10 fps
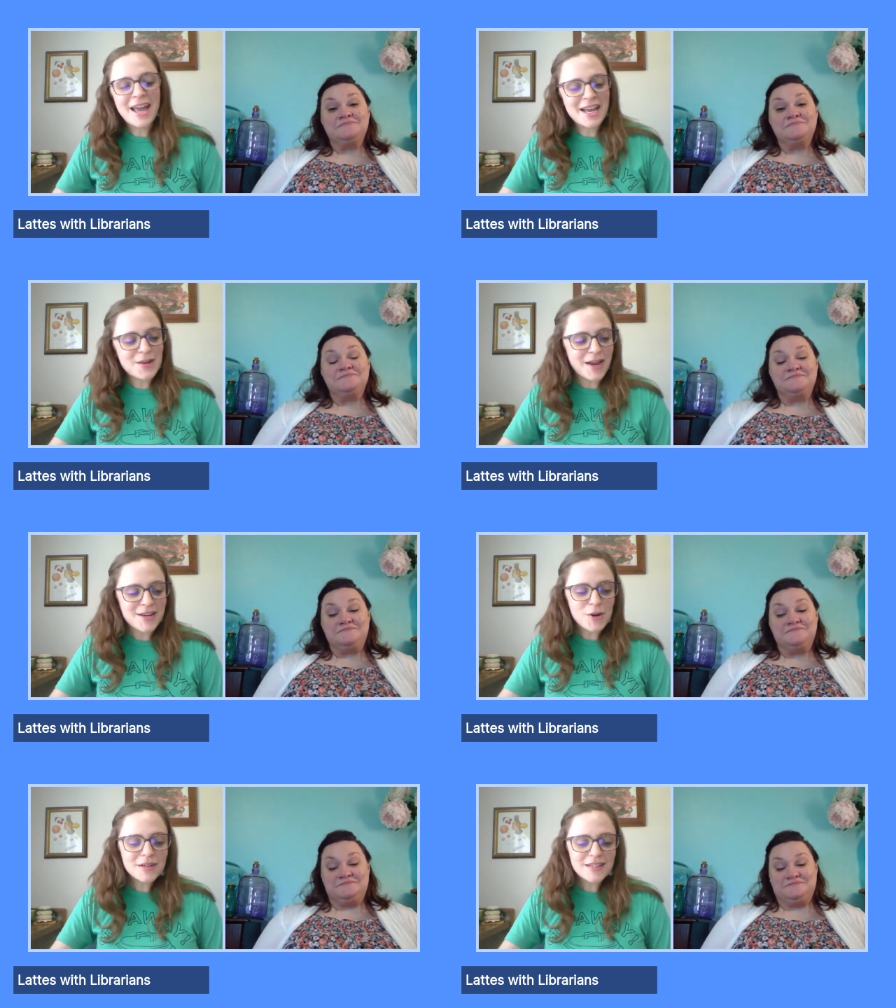
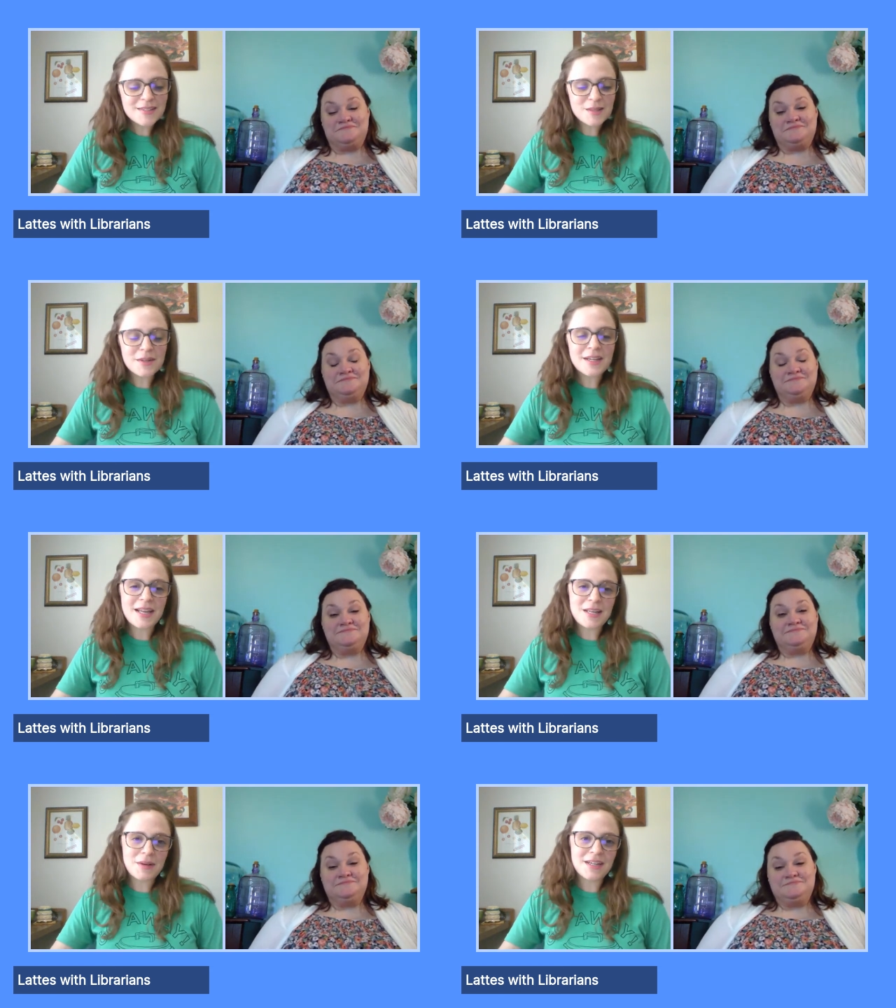Speaker 1: anyway nobody somebody
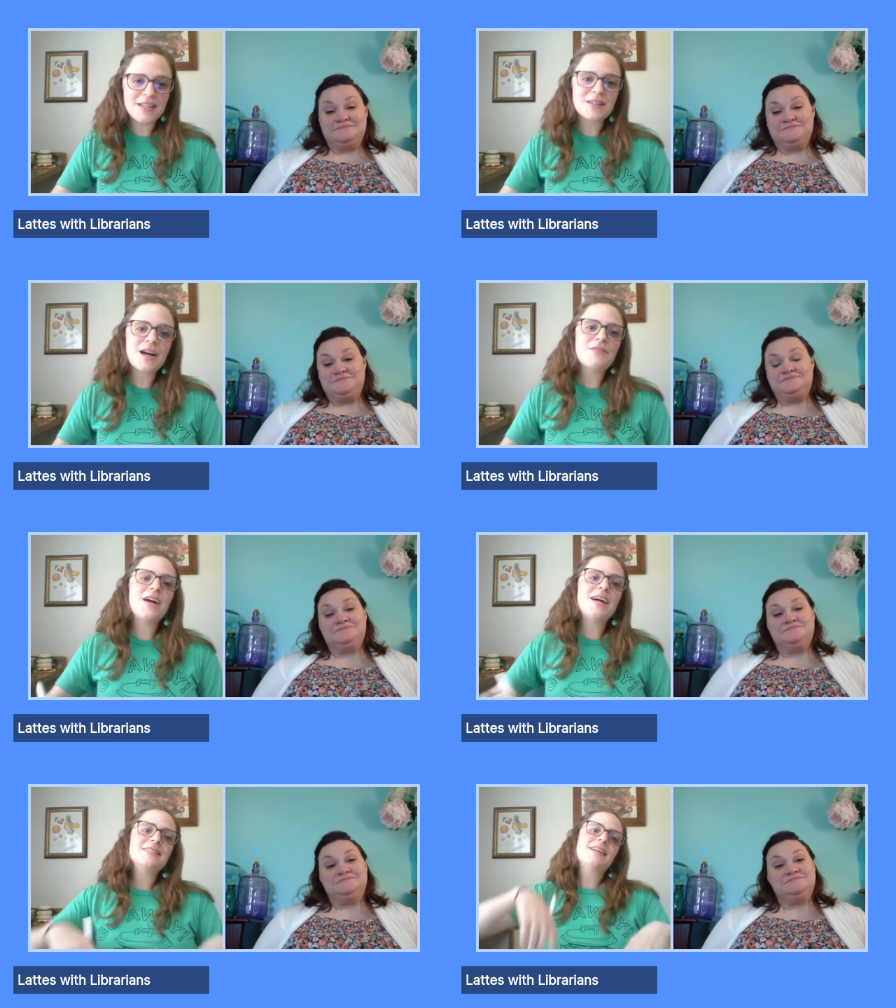anybody the
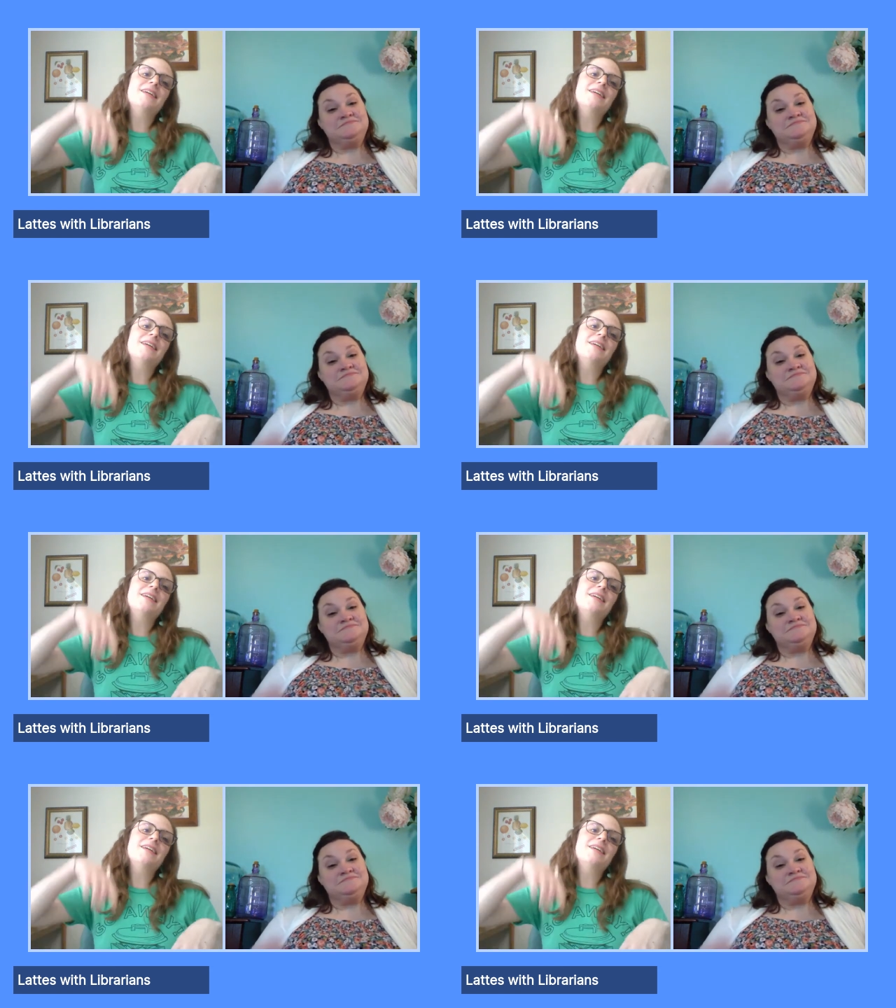cover has like